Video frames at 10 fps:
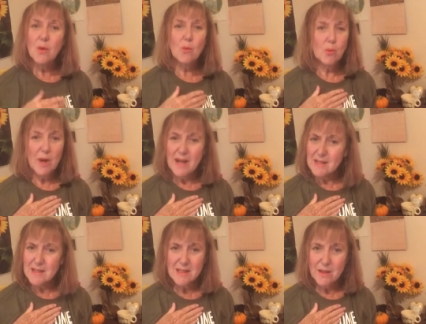
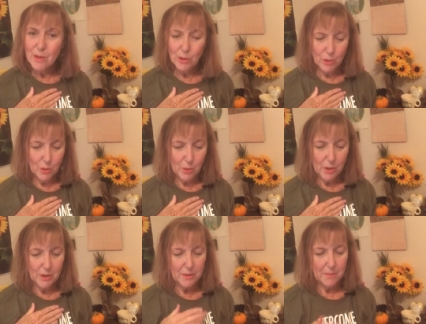rest in the
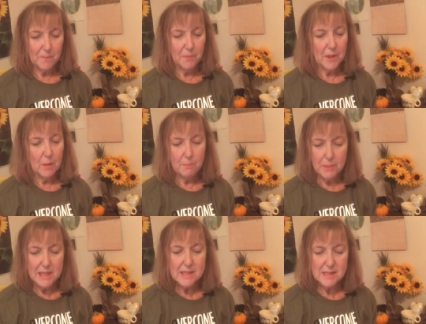Lord.
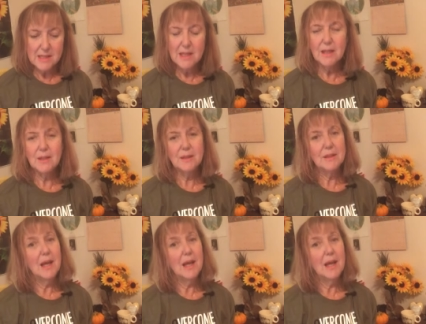Be still